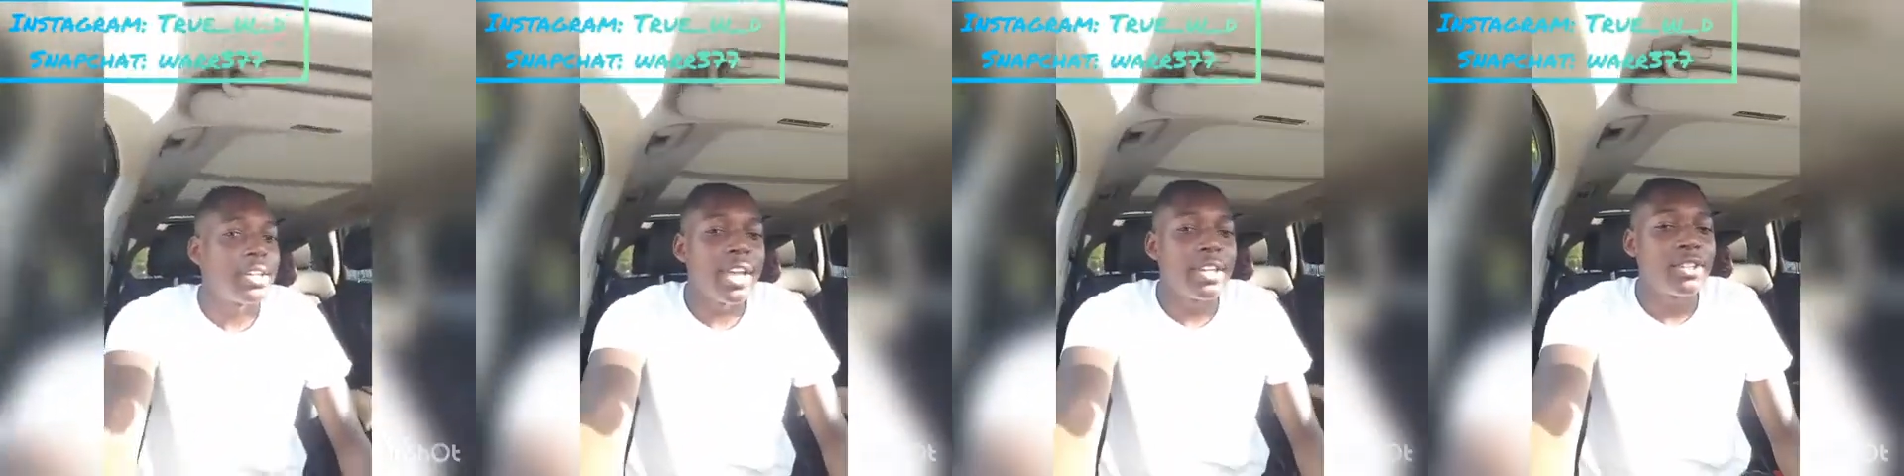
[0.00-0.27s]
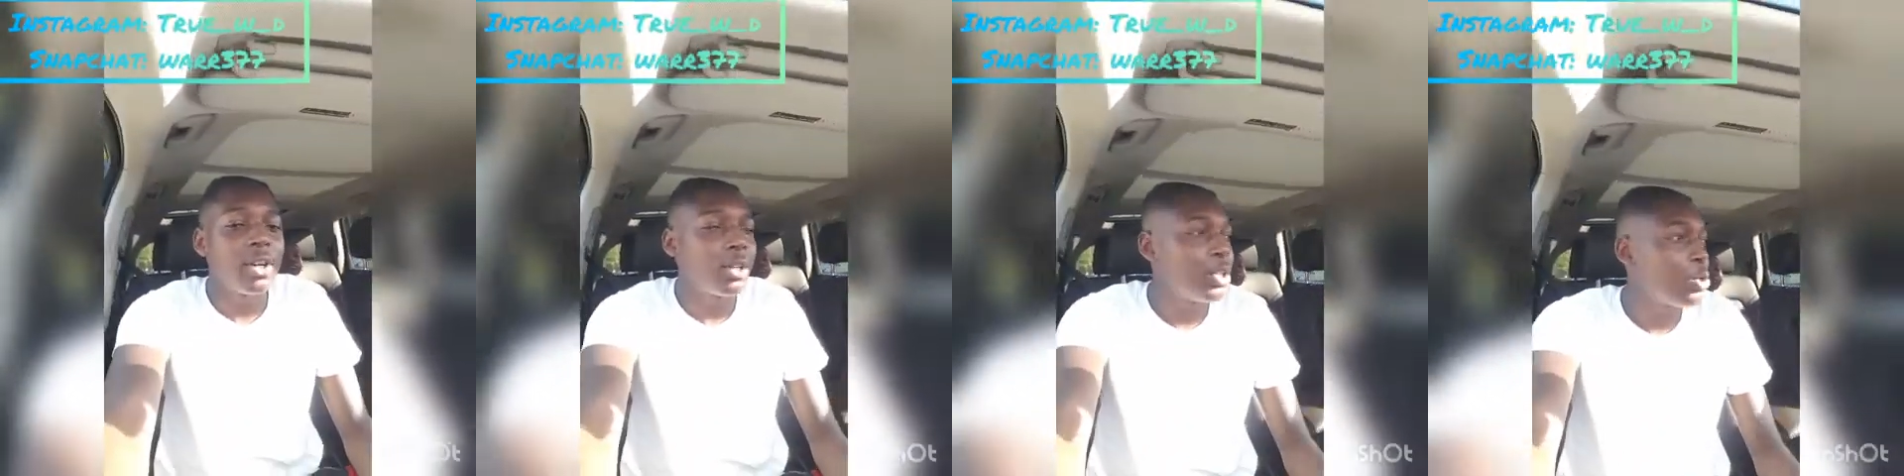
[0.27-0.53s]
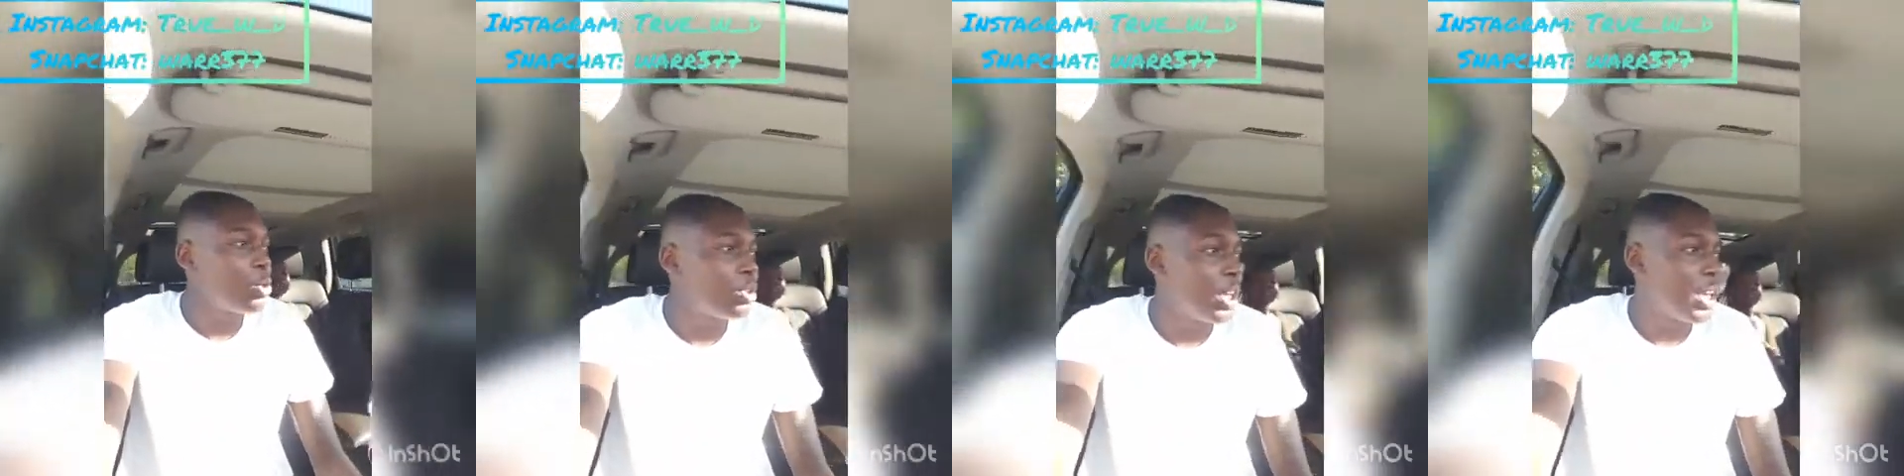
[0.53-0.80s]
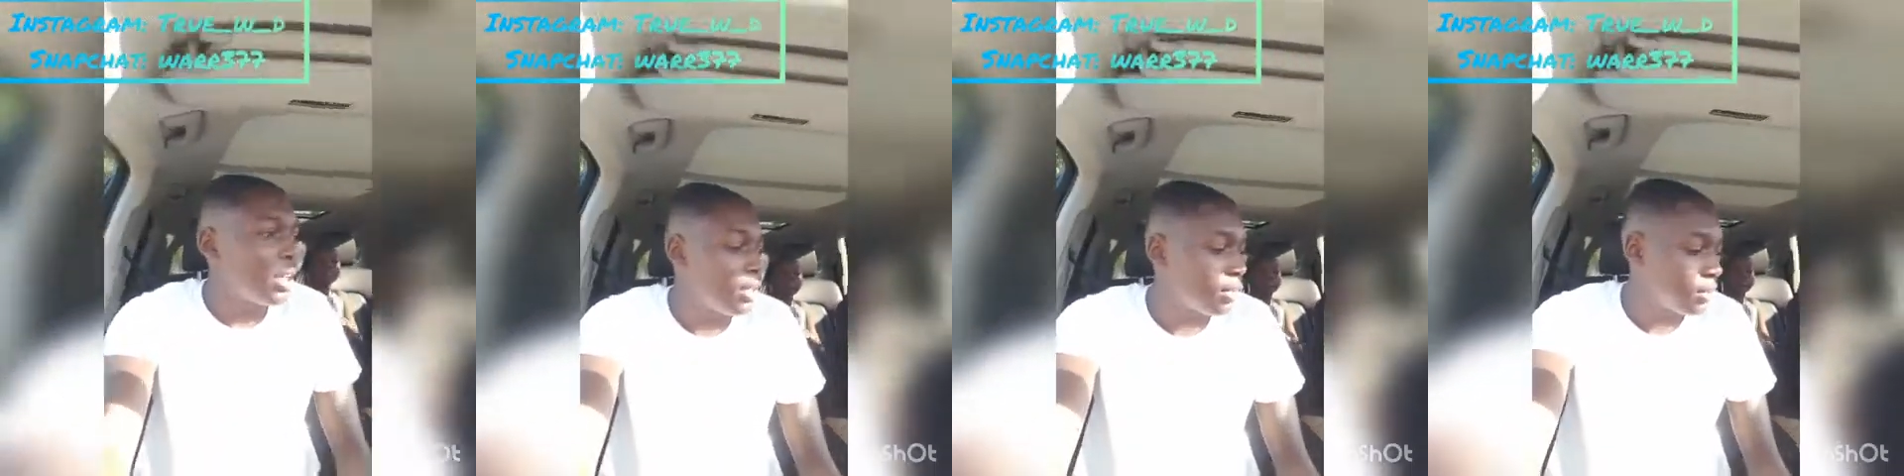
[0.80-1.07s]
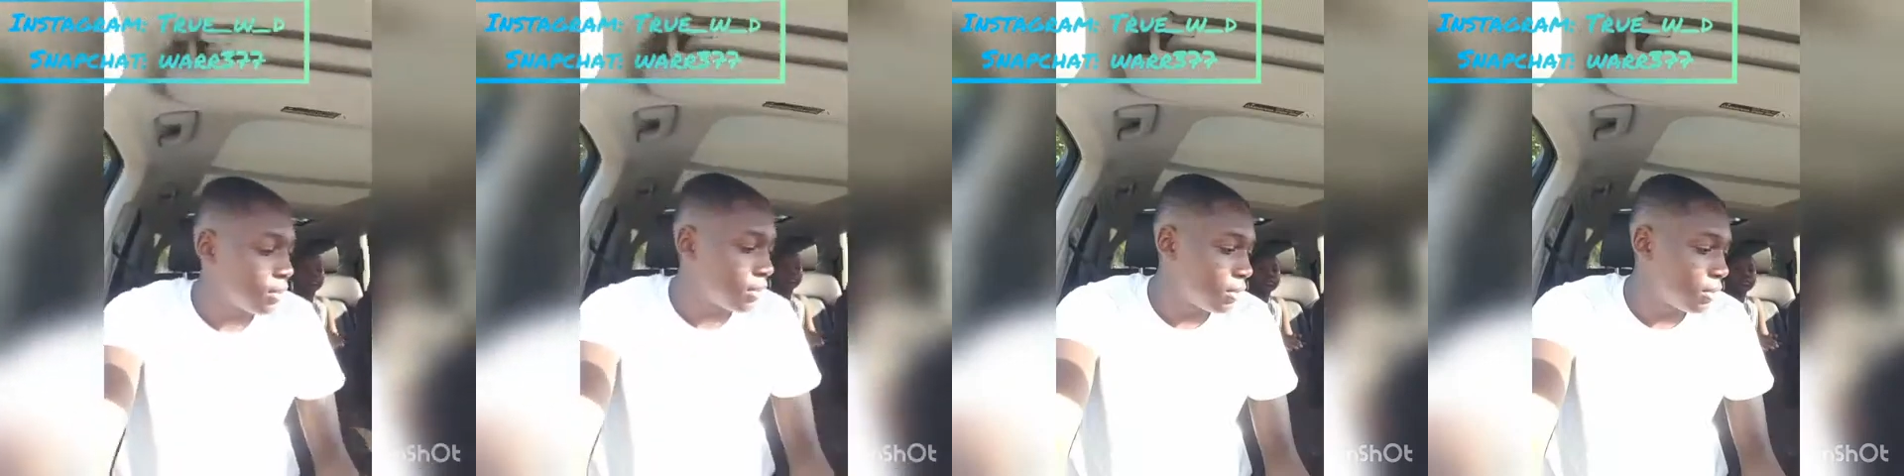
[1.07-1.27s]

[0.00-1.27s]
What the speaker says: Dave, so do you think